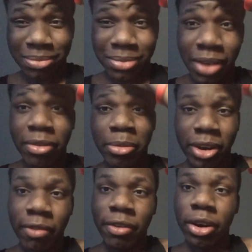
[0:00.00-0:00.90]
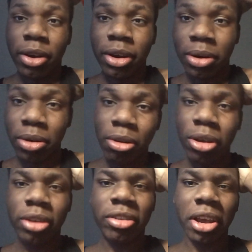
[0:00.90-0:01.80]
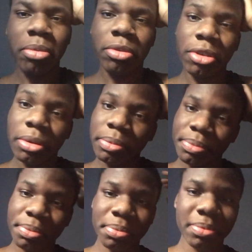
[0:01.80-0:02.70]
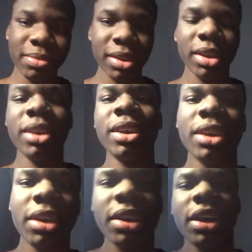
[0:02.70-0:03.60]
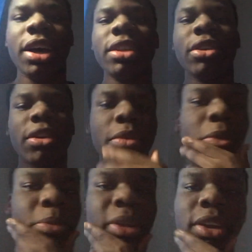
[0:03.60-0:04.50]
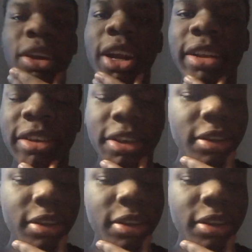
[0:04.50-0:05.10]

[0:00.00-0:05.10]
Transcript: I haven't made a video in a long time, so I thought it would be a good idea.